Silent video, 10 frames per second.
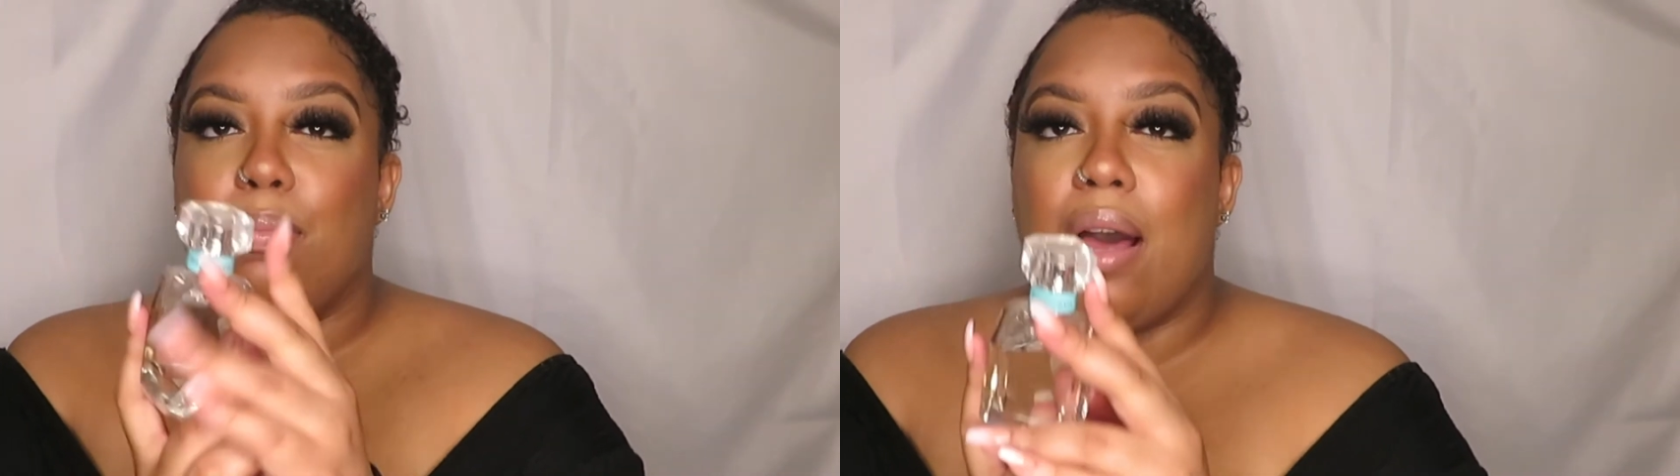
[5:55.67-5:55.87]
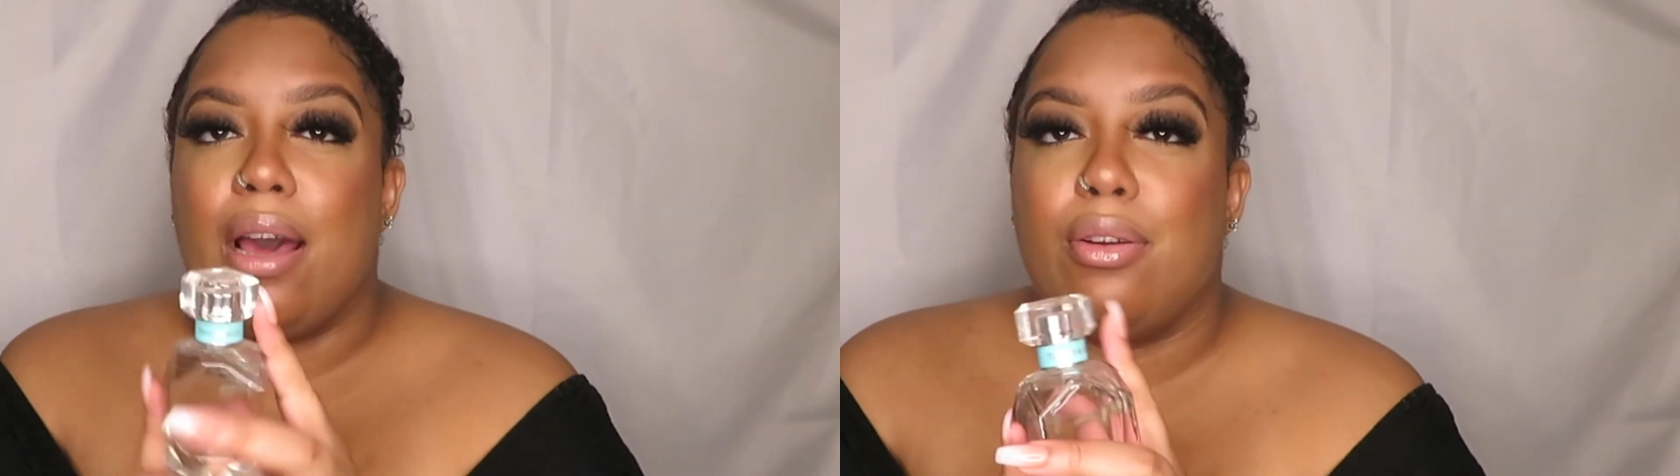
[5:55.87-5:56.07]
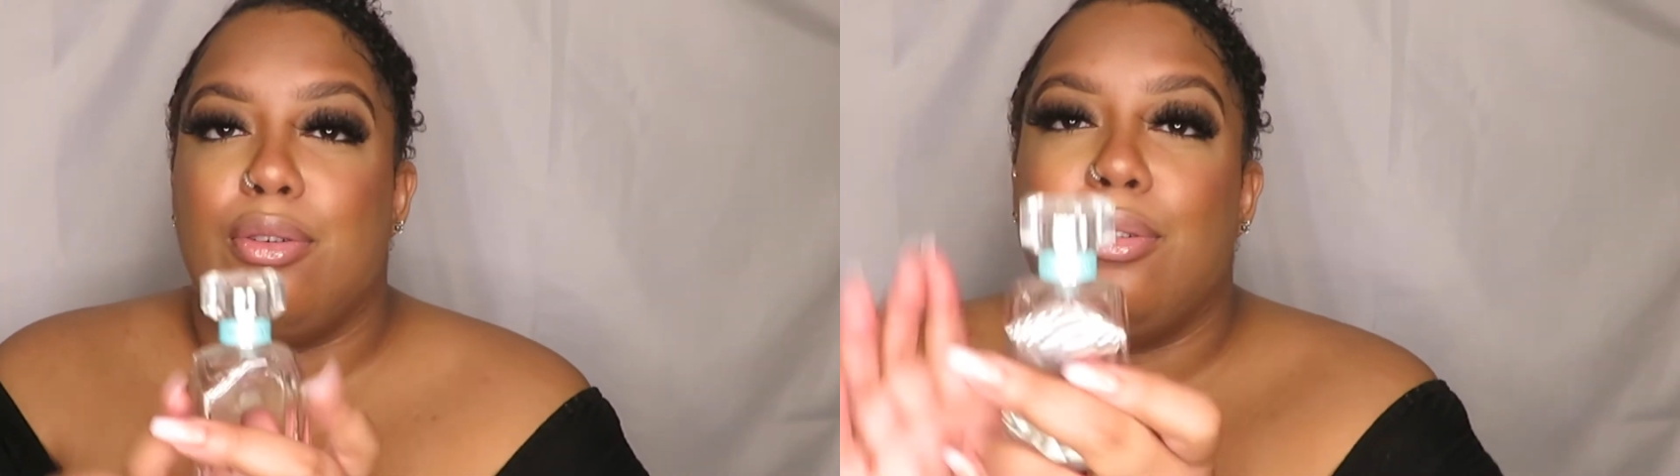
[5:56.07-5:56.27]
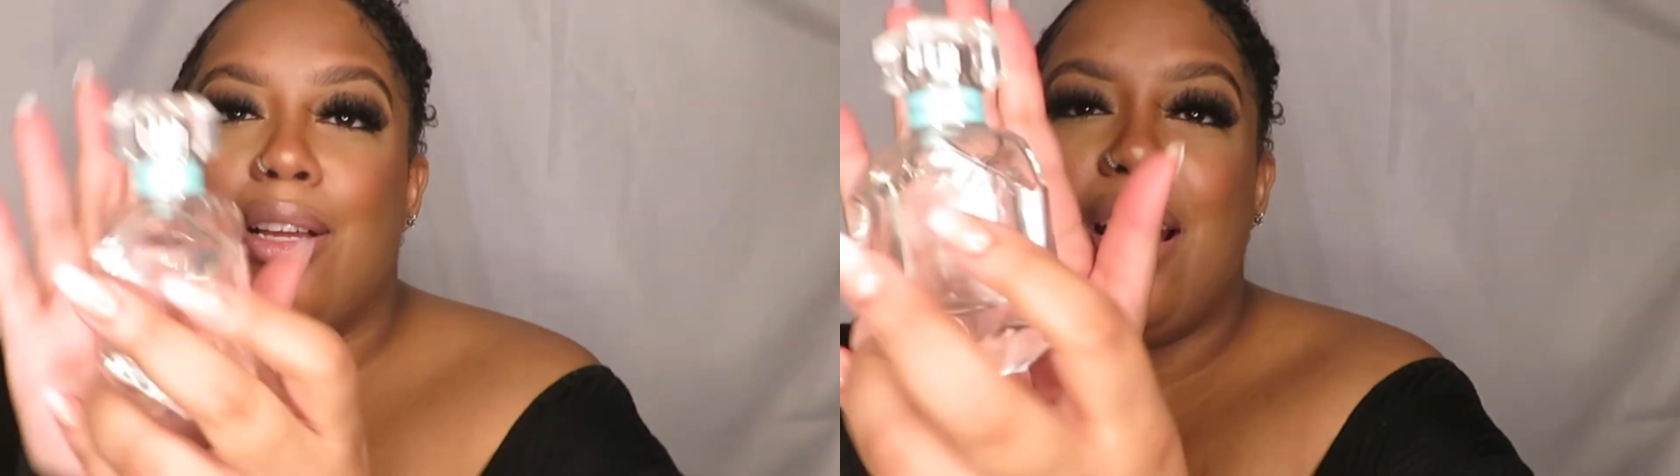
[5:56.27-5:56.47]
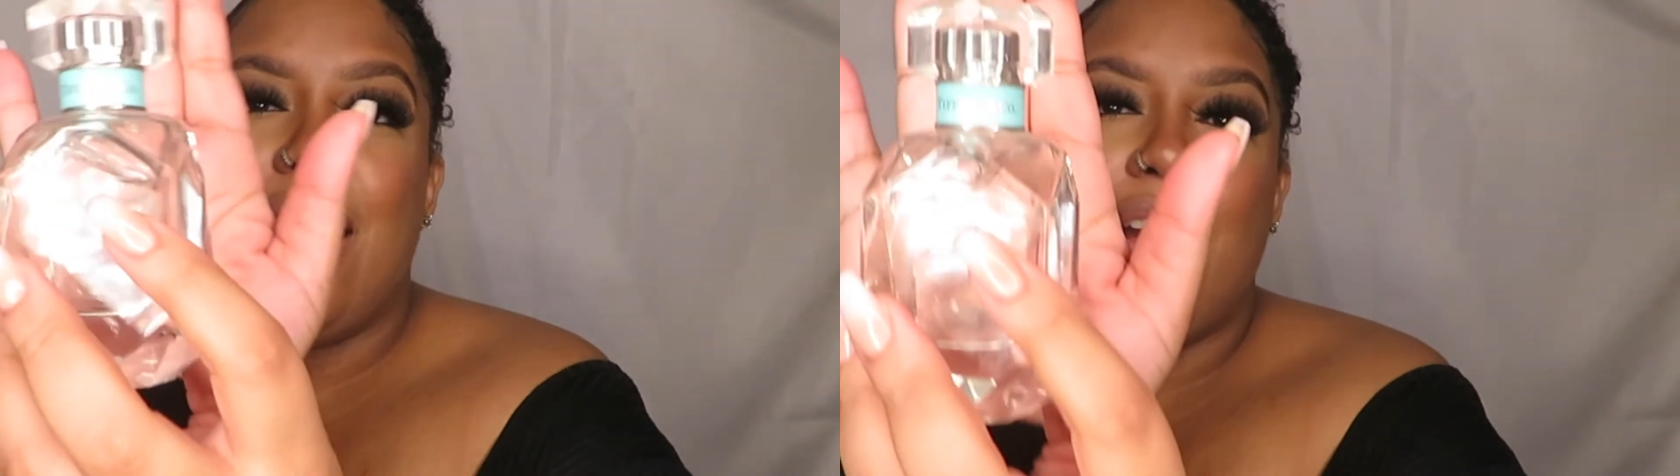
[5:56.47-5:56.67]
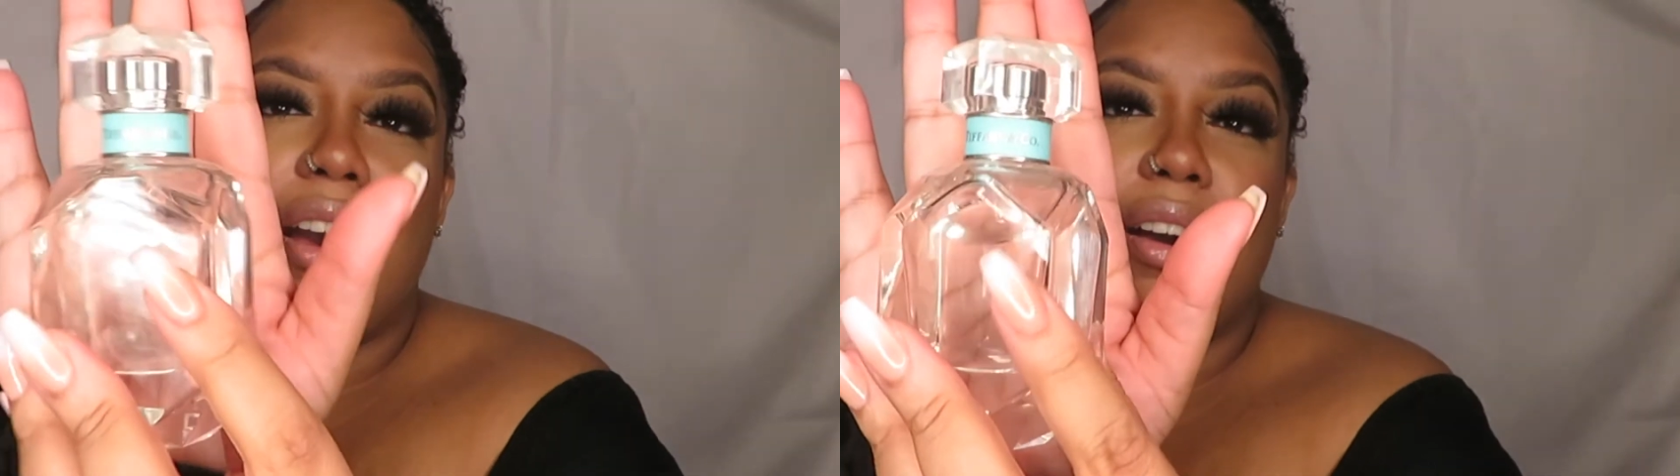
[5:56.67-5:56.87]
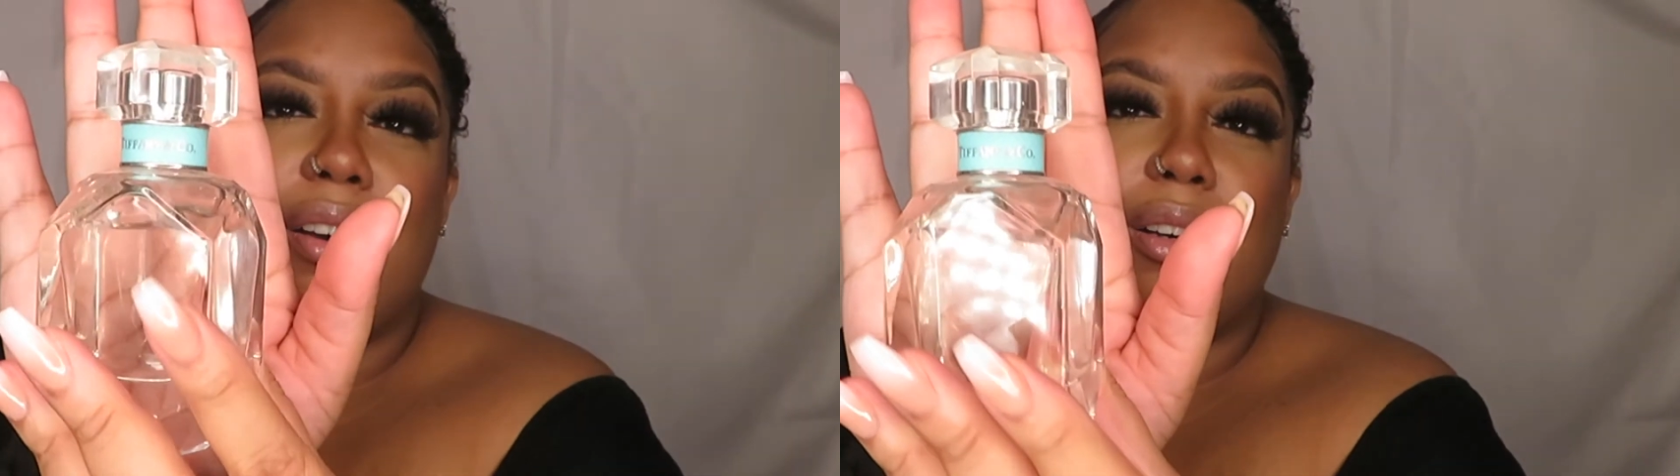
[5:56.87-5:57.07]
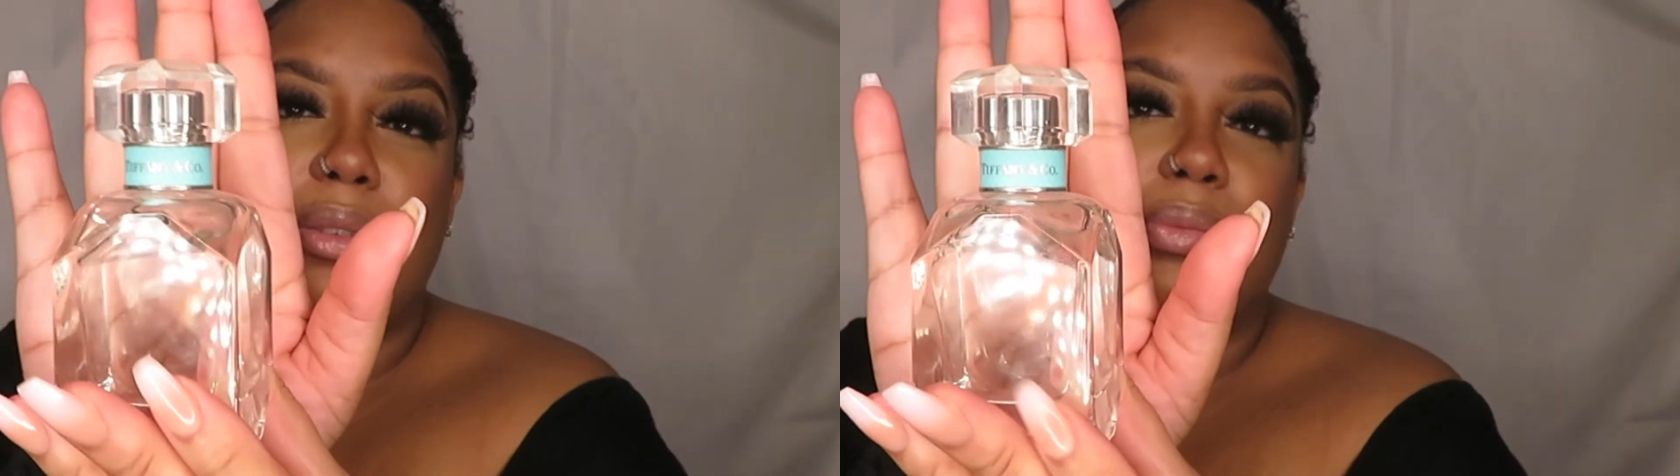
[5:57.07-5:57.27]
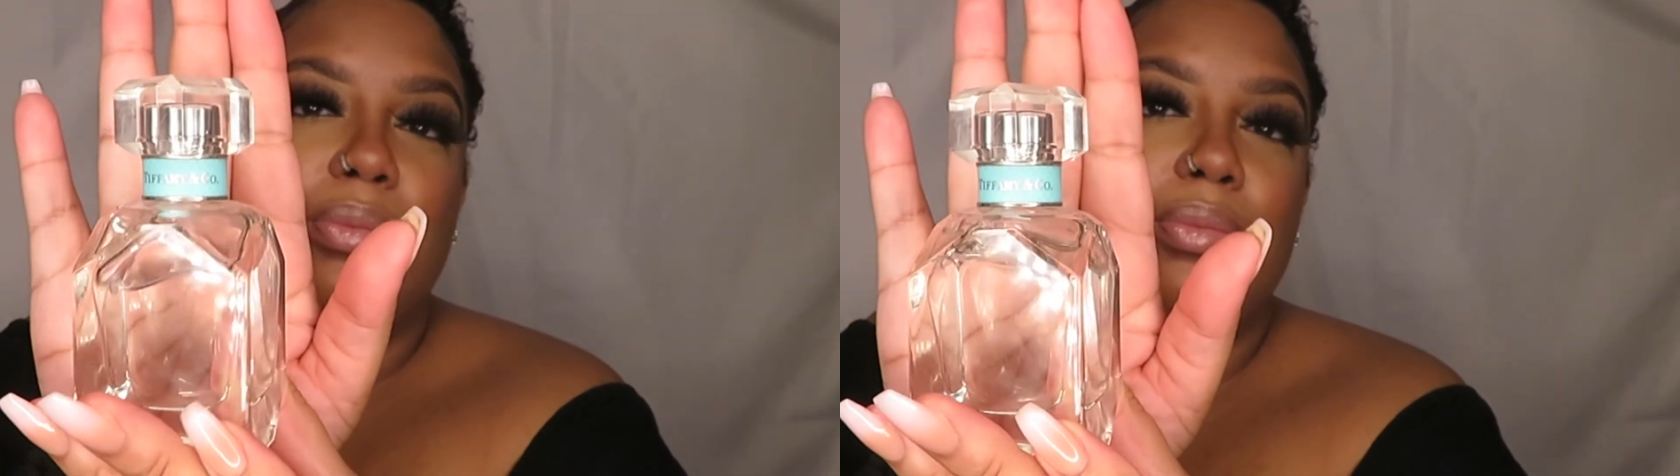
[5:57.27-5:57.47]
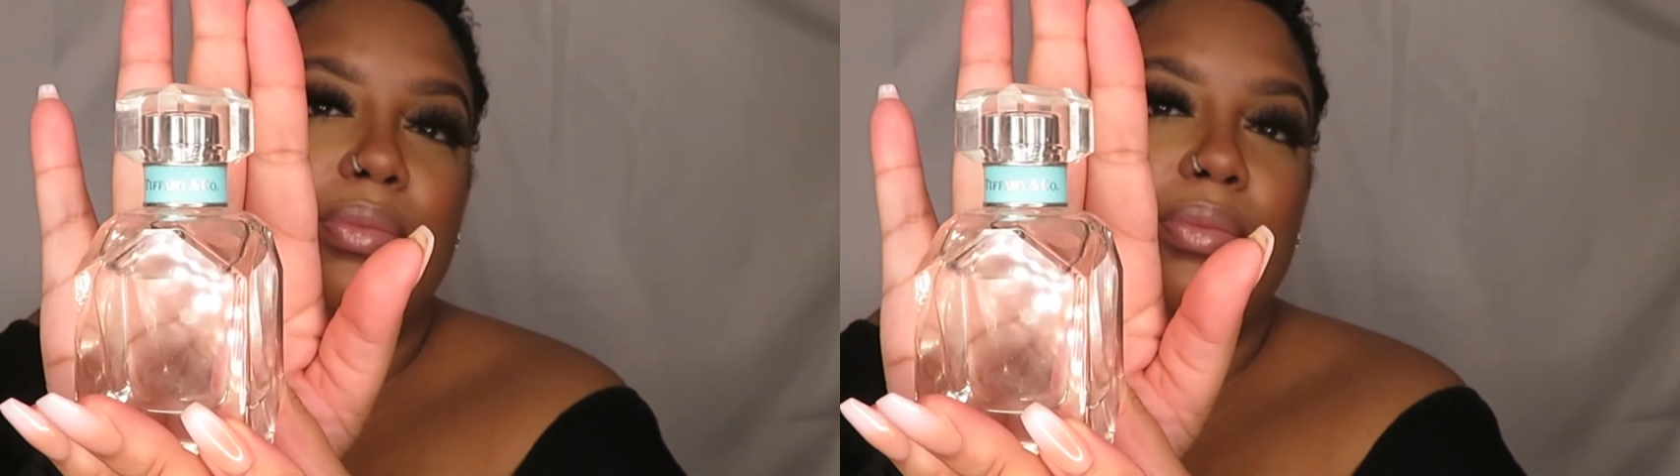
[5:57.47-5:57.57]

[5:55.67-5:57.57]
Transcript: bottle um,